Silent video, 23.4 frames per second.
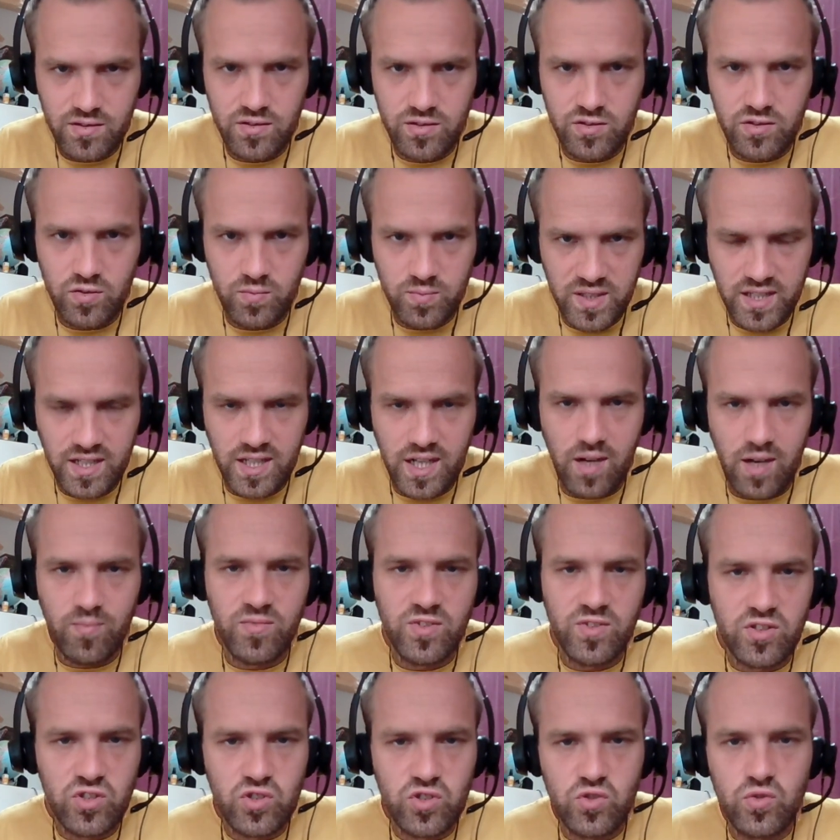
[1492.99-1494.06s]
to become
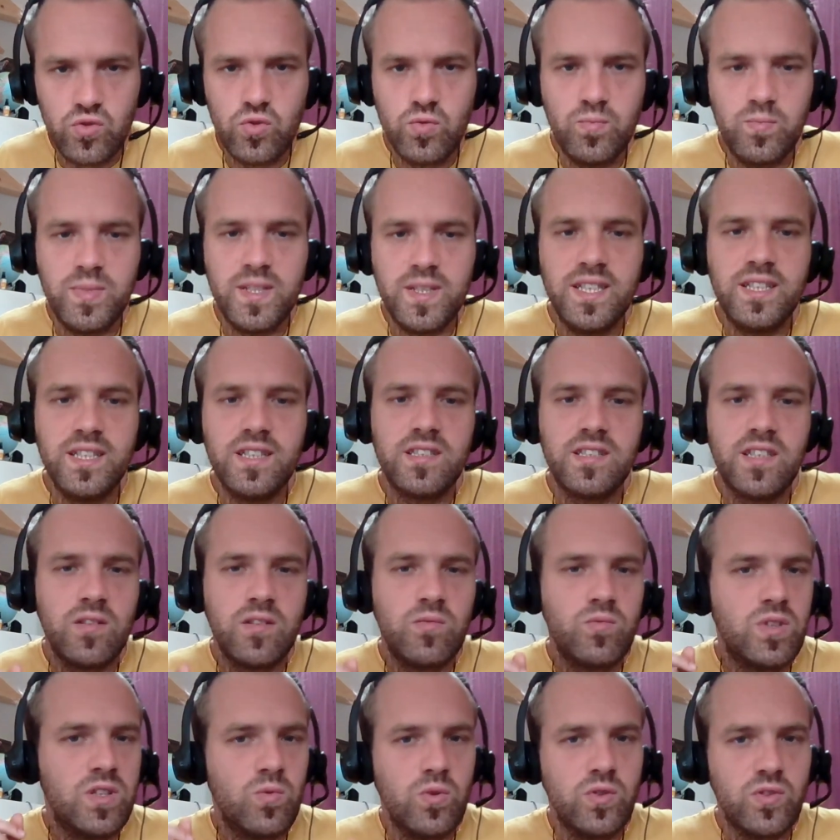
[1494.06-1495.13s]
the true beings that
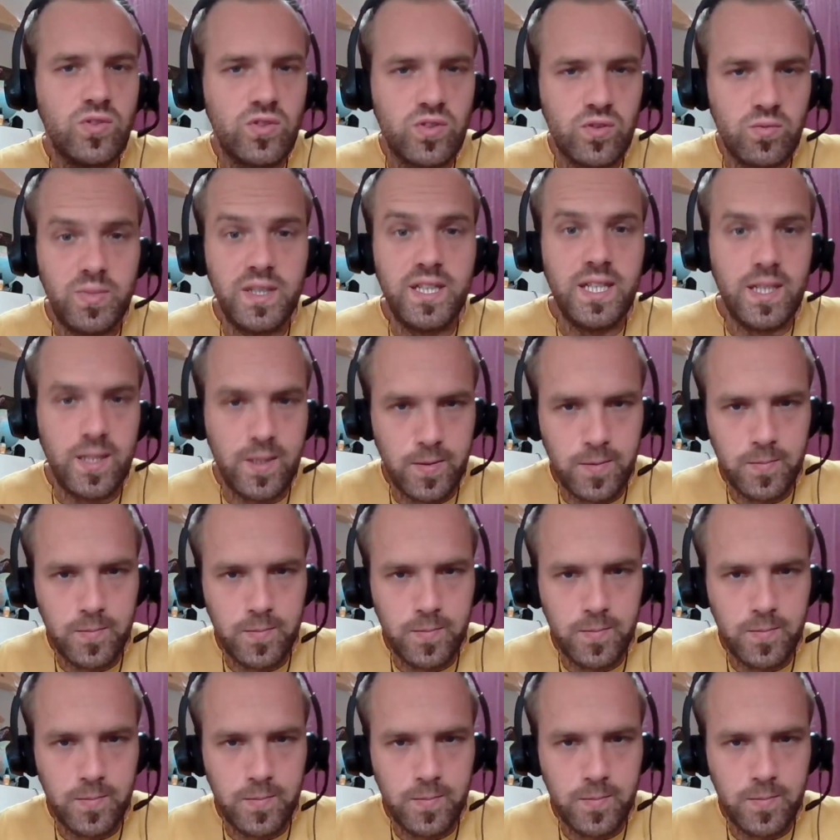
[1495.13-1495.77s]
we want to be